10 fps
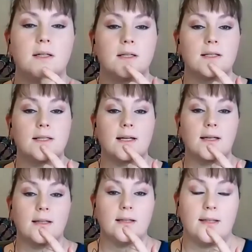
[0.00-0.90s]

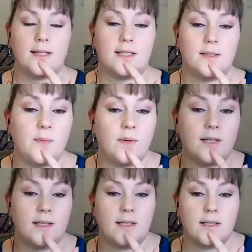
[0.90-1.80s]
Second, the next
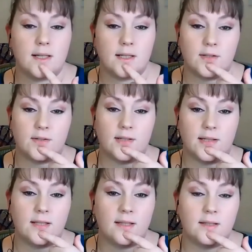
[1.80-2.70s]
point is
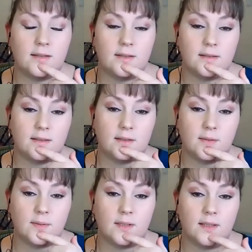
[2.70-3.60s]
underneath the
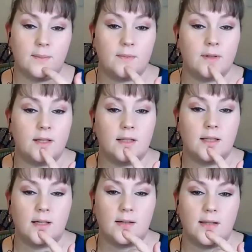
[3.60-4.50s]
lower lip, right
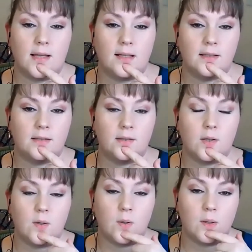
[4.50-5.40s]
there in that little
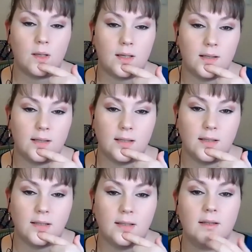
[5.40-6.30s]
hole.
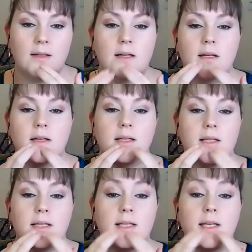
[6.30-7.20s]

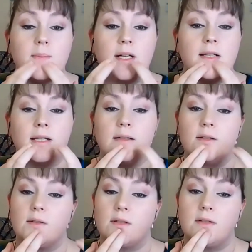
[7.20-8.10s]
Same idea,
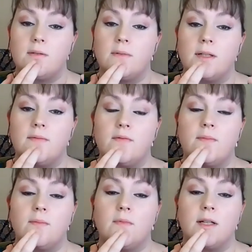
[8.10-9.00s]
you can do
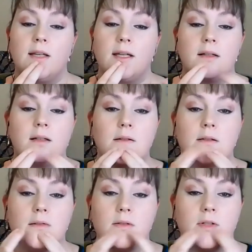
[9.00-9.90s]
one hand,
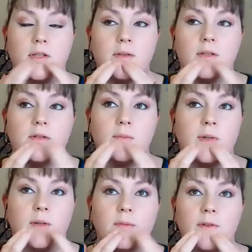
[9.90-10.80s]
or you can do
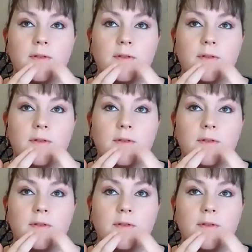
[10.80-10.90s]
both.